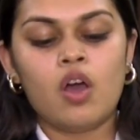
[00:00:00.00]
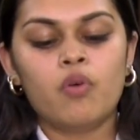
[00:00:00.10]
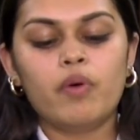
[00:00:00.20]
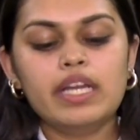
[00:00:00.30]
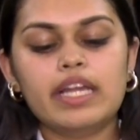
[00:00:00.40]

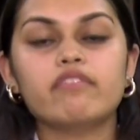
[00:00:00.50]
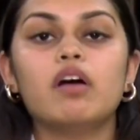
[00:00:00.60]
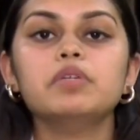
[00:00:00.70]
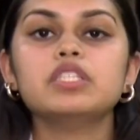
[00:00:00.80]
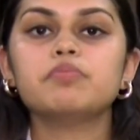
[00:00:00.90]
While
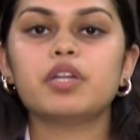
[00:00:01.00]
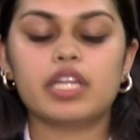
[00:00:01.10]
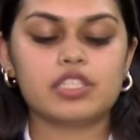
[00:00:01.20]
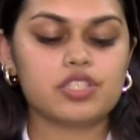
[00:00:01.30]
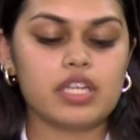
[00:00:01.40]
Environmental
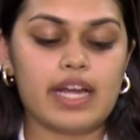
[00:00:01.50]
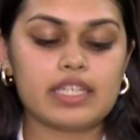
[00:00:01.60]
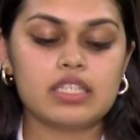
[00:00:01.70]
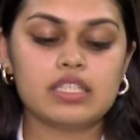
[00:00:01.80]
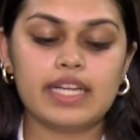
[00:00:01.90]
Protection
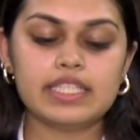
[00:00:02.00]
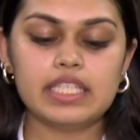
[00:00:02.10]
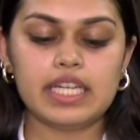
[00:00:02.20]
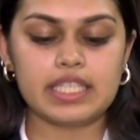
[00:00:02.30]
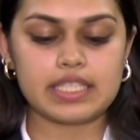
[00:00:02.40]
Act
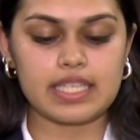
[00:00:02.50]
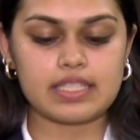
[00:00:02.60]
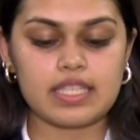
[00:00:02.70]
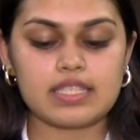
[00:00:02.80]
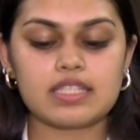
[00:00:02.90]
1986
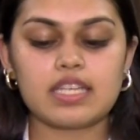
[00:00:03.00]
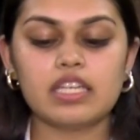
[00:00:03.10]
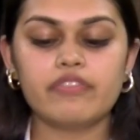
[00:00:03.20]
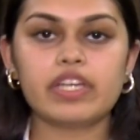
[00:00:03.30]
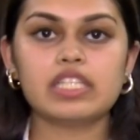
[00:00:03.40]
is a
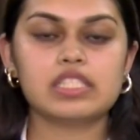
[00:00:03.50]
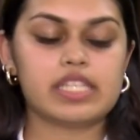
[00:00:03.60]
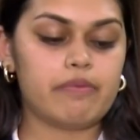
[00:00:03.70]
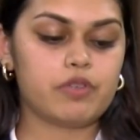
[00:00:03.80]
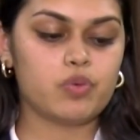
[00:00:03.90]
significant
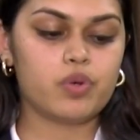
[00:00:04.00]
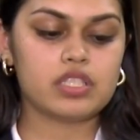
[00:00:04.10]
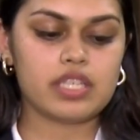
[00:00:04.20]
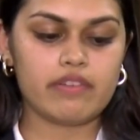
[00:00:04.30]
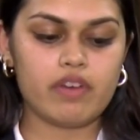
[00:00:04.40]
step towards
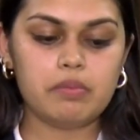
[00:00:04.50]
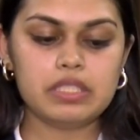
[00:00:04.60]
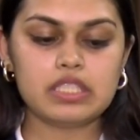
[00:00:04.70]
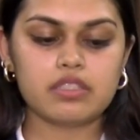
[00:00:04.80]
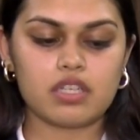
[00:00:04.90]

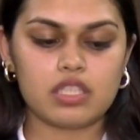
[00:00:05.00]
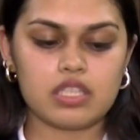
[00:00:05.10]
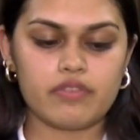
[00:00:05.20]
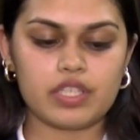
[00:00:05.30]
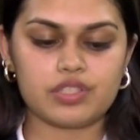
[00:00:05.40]
environmental
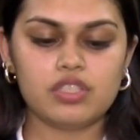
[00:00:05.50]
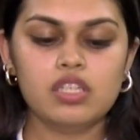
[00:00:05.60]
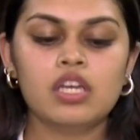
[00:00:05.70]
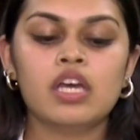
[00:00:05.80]
conservation,